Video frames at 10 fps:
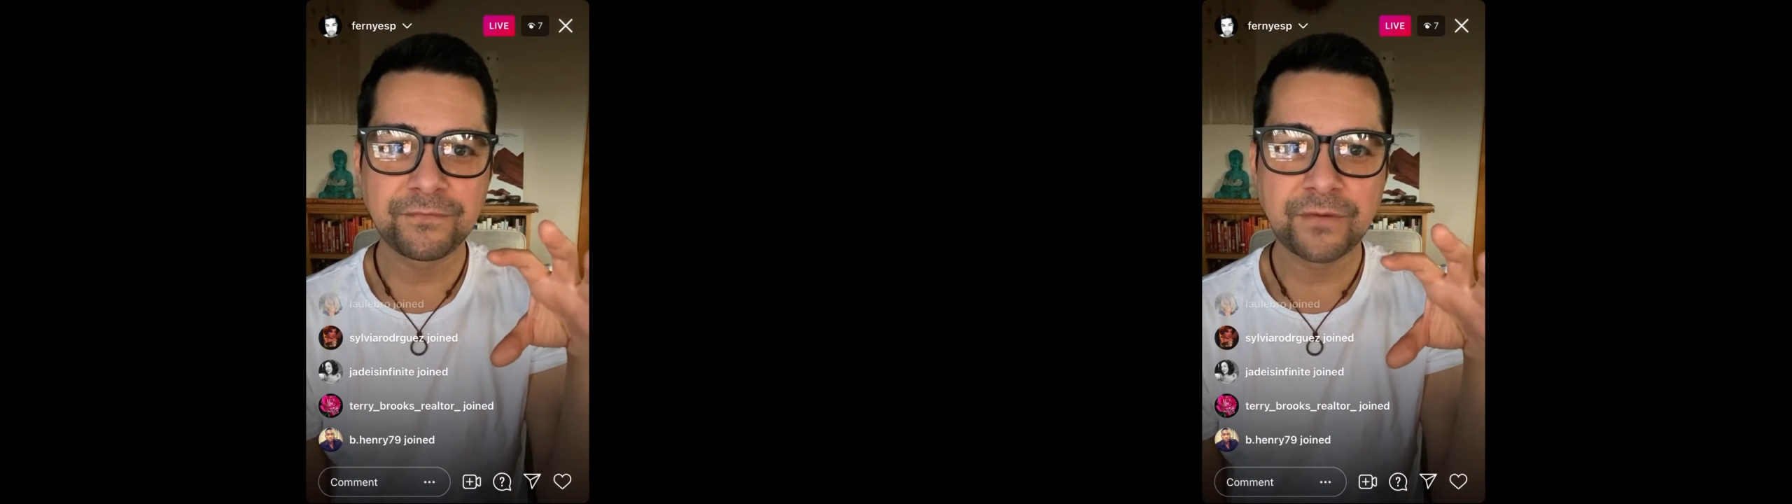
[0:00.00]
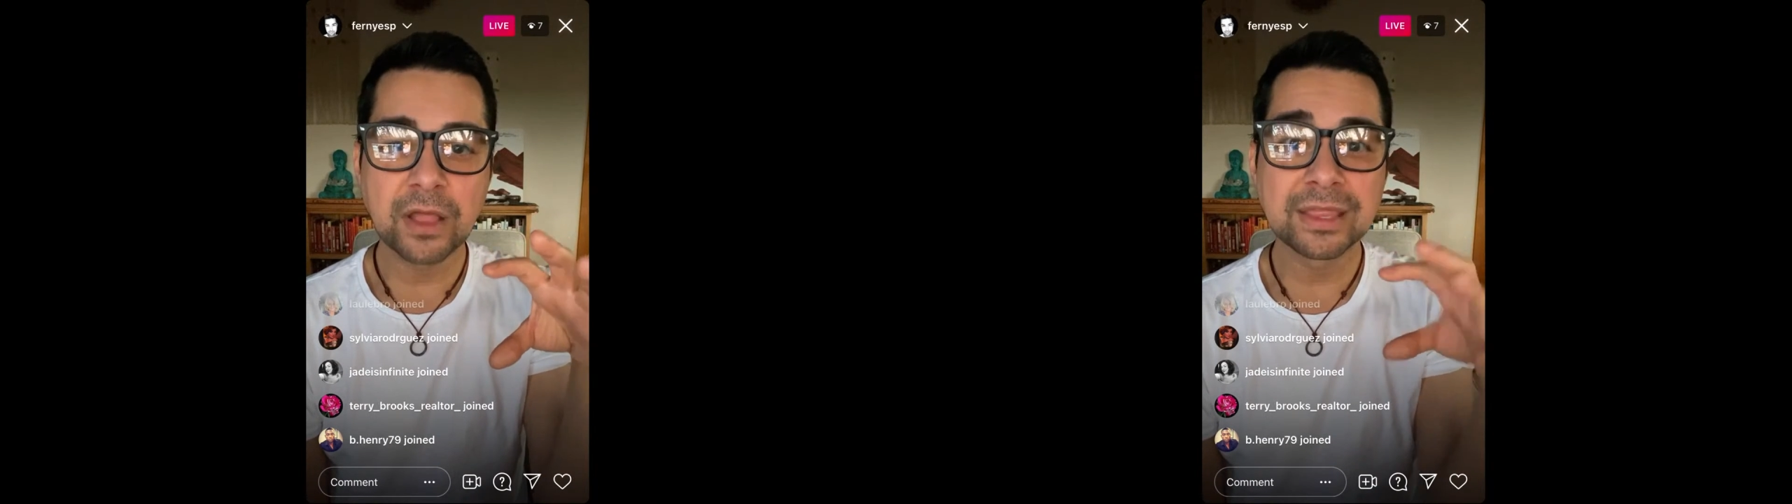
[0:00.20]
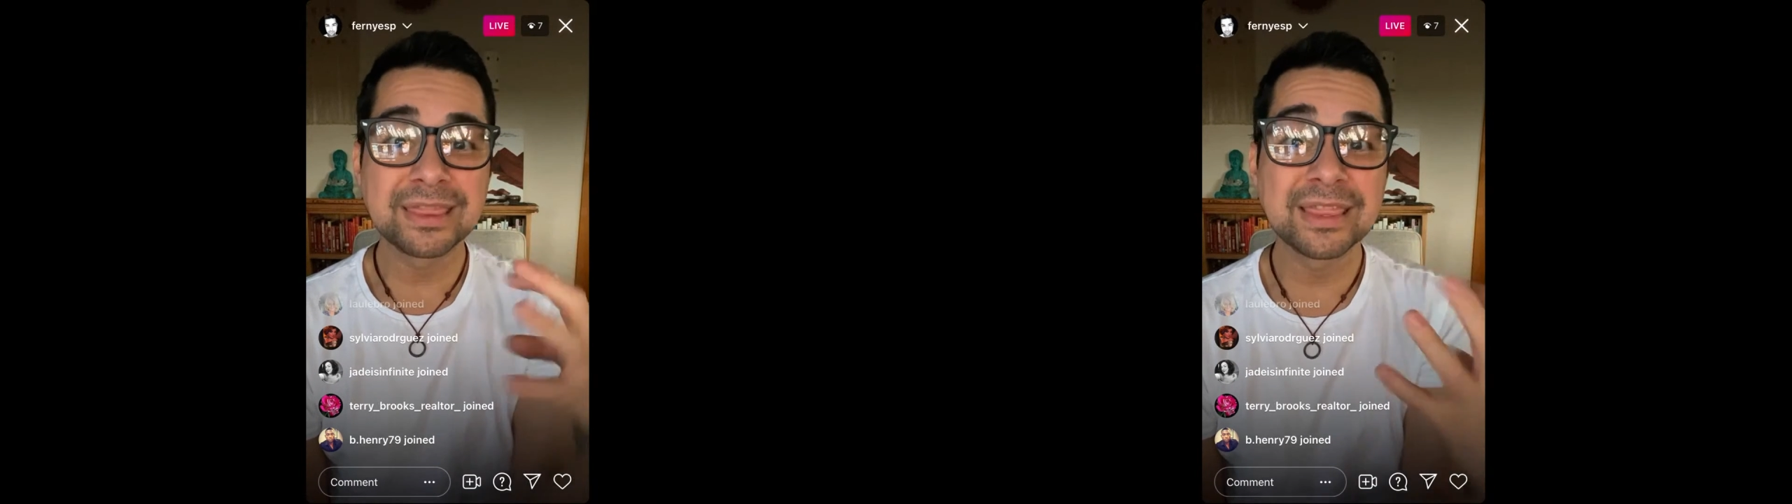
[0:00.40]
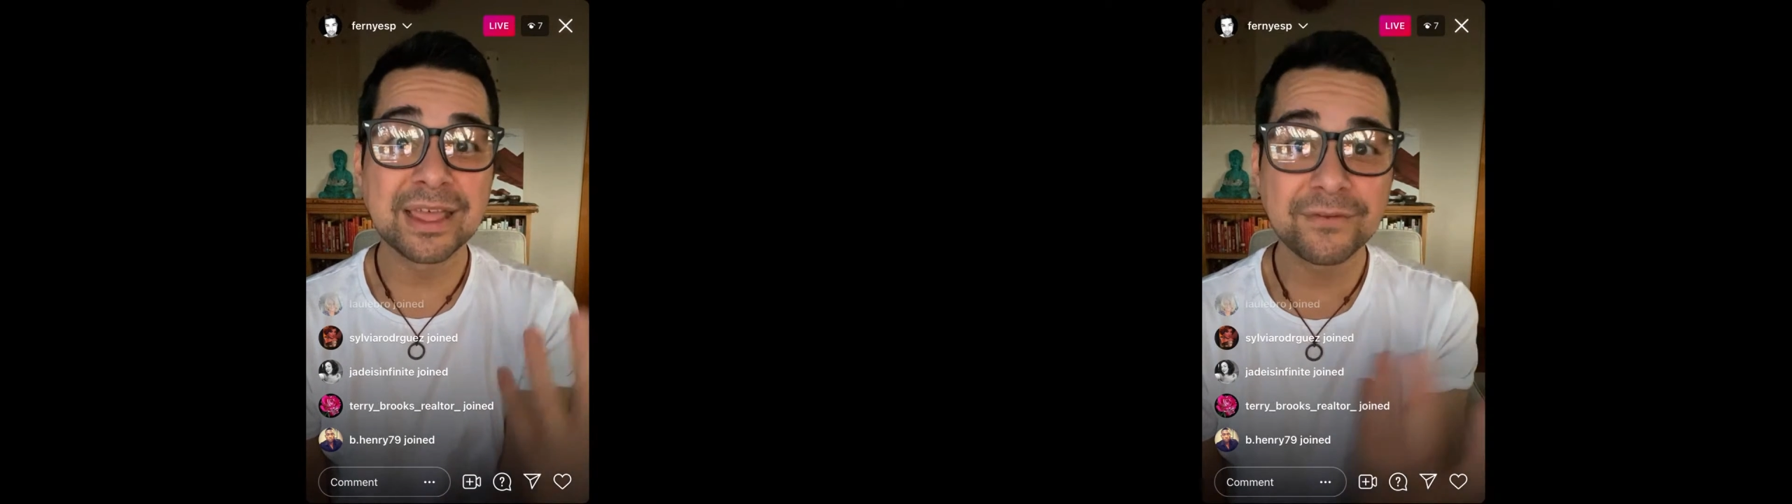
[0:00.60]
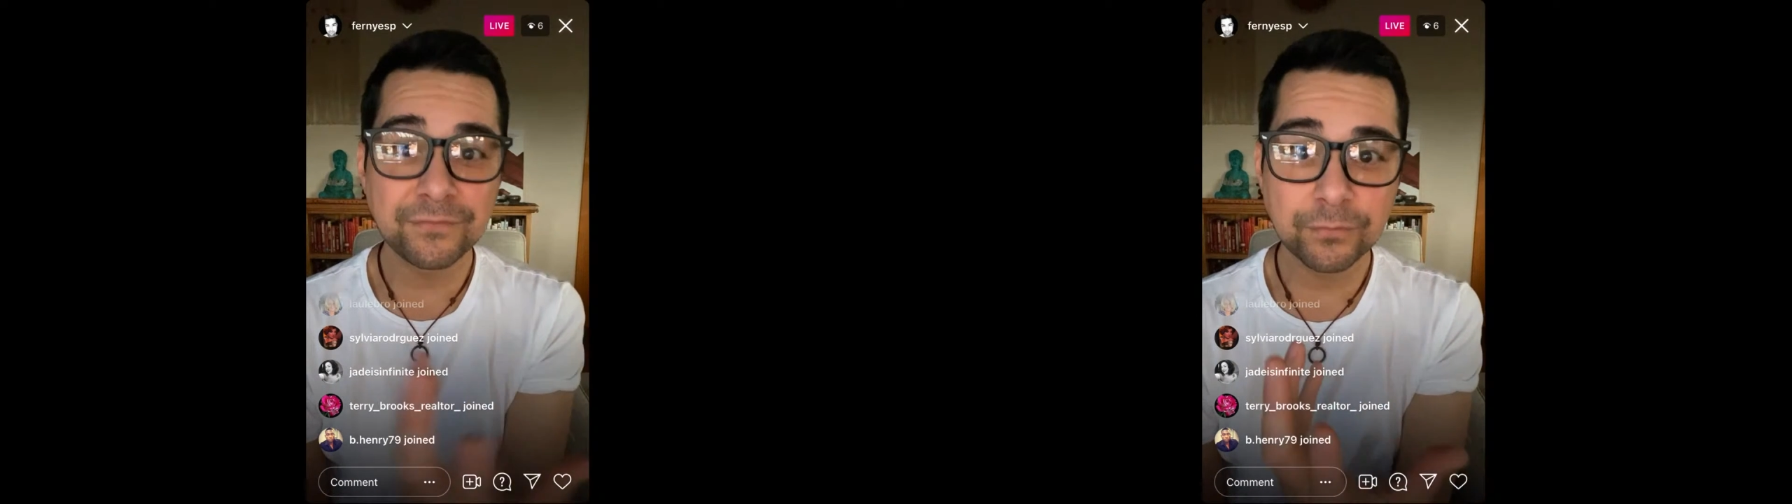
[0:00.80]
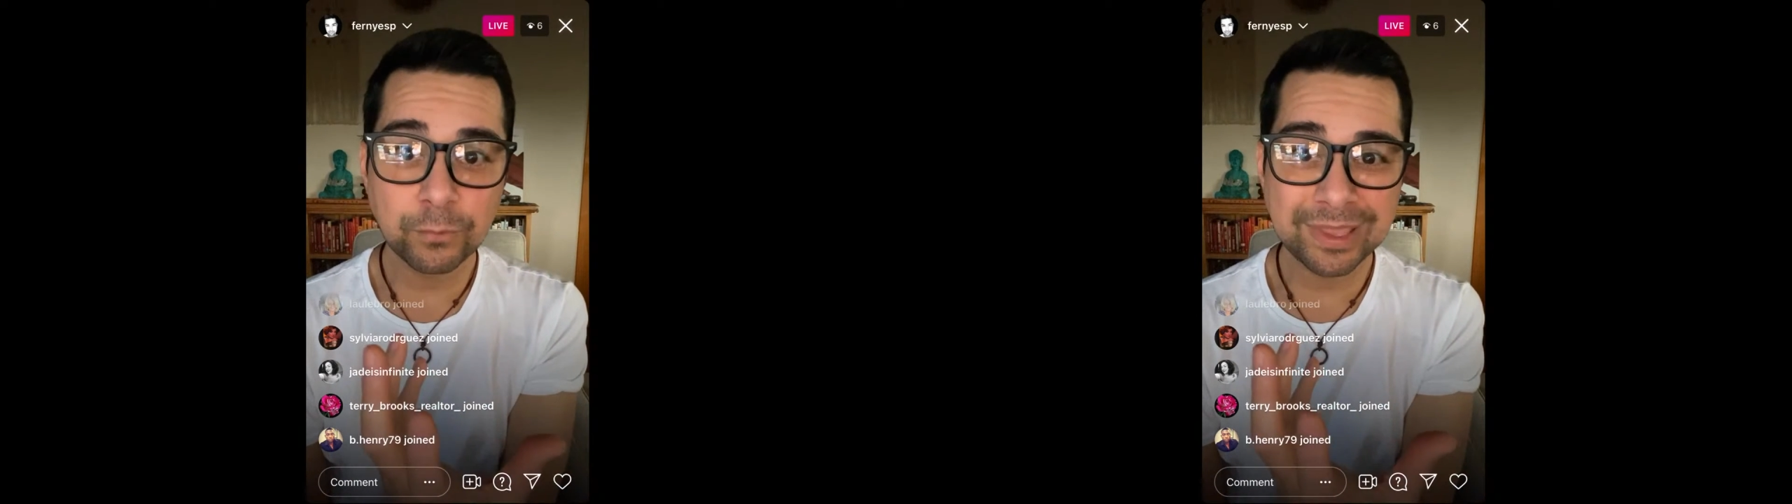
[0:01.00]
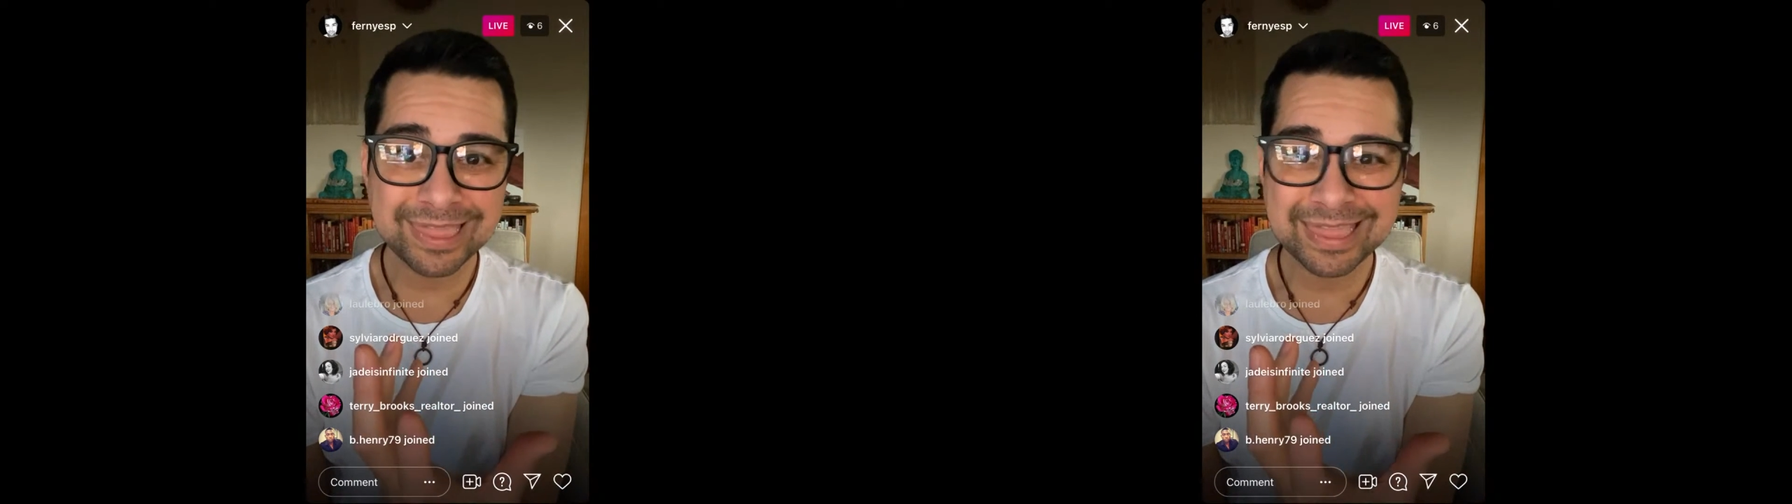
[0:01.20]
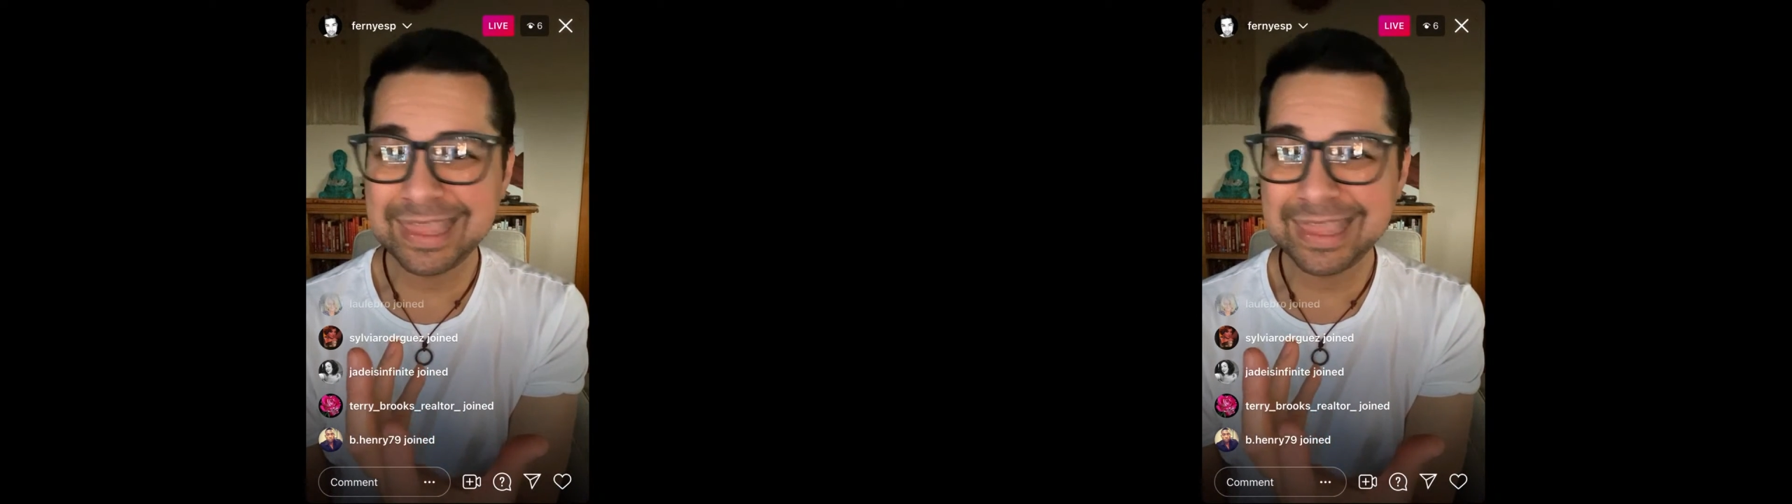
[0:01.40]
fall in love with